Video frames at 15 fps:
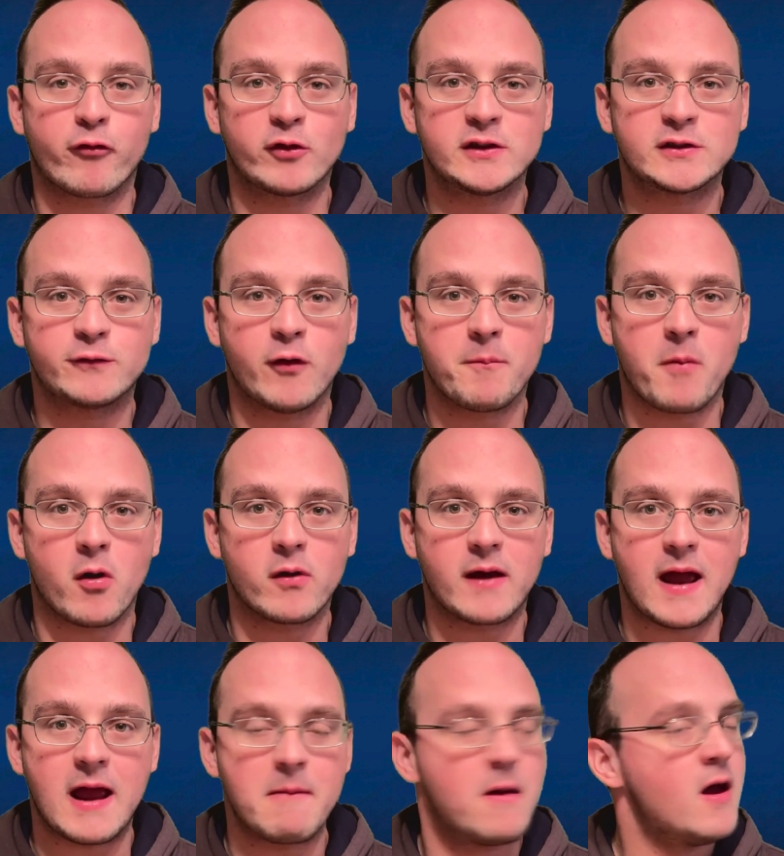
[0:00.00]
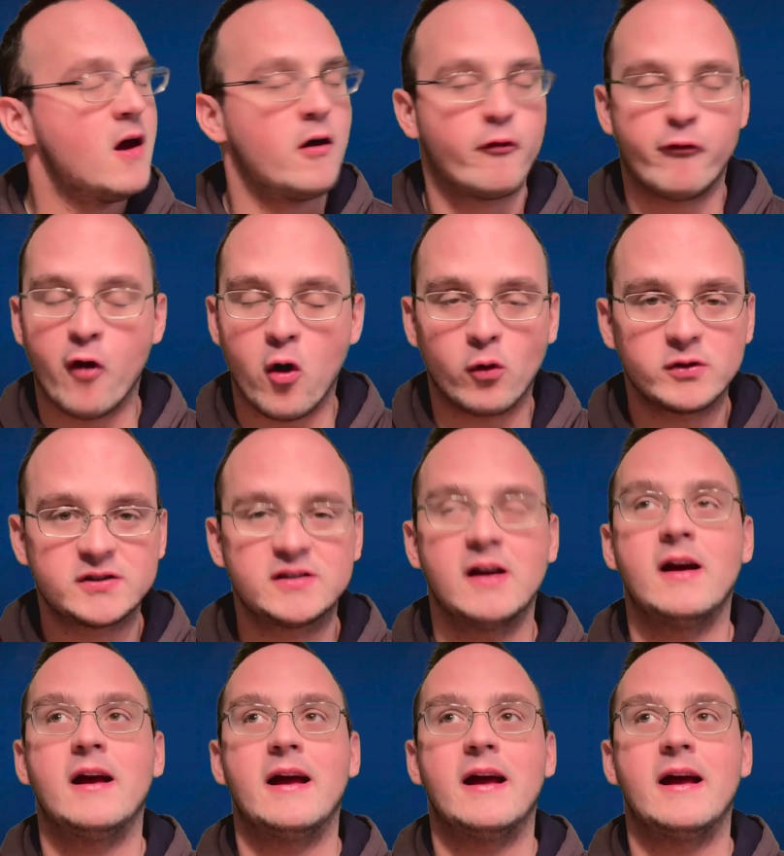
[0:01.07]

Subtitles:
for this football game. Folks,